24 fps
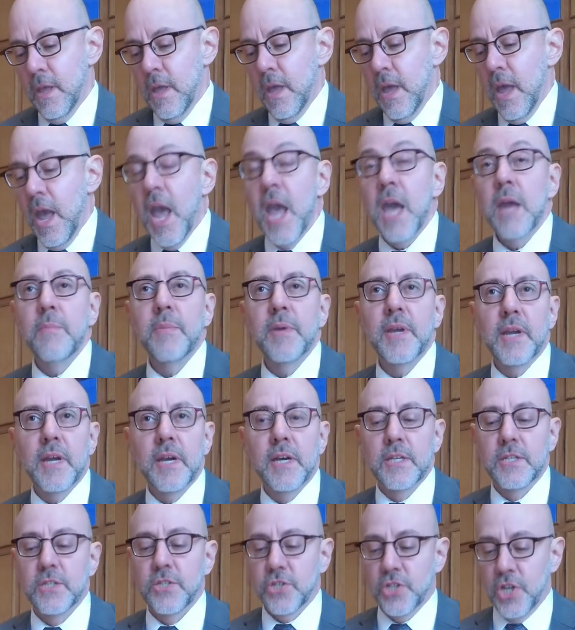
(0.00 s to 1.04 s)
and
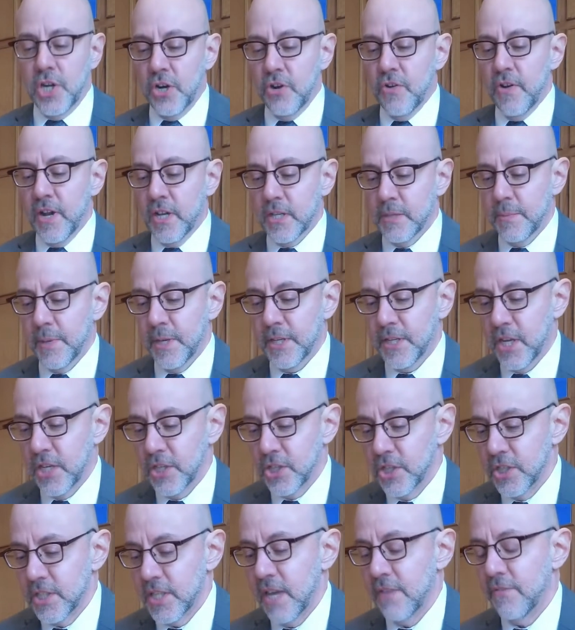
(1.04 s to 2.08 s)
because gender
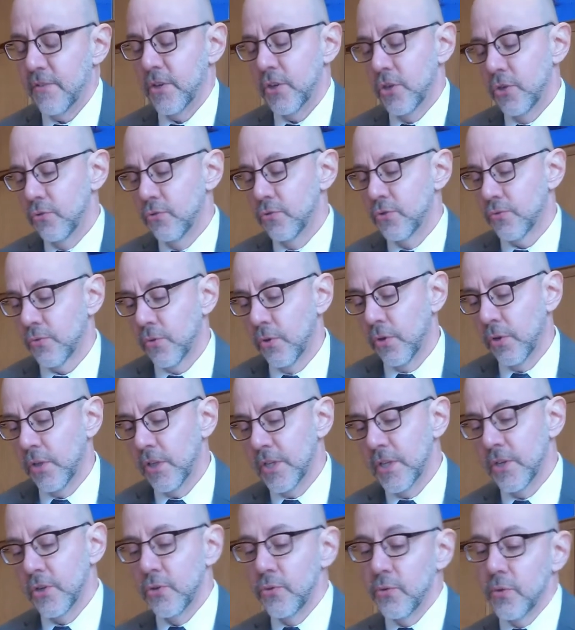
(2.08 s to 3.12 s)
expectations have a huge role
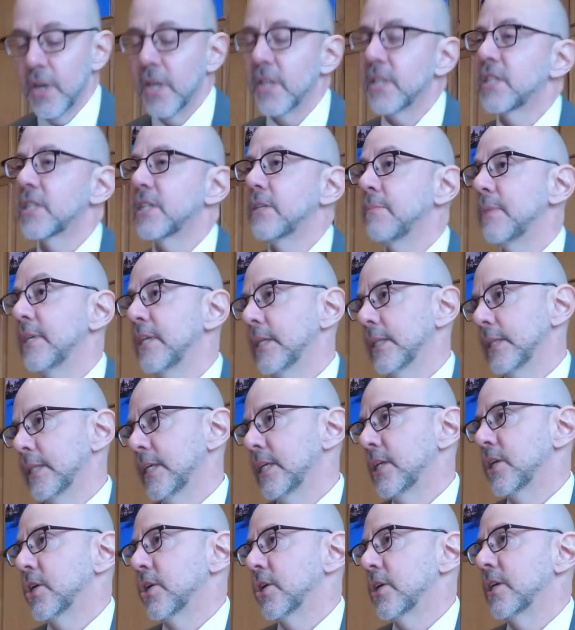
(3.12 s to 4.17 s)
in who gets to be a
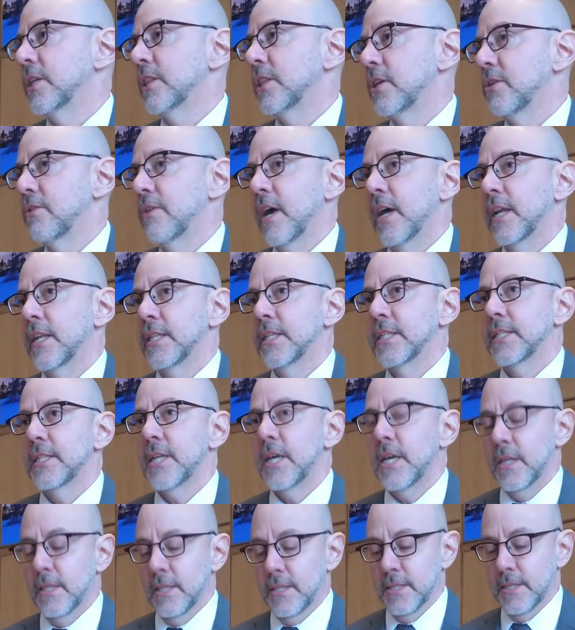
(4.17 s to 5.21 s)
leader in the United
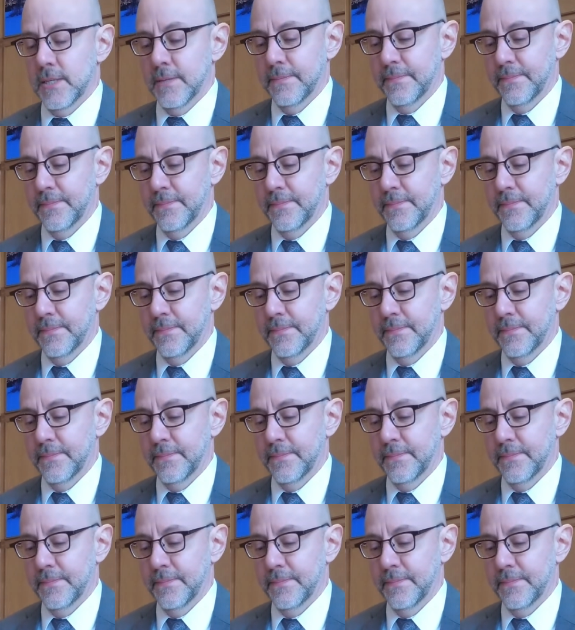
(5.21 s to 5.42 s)
States.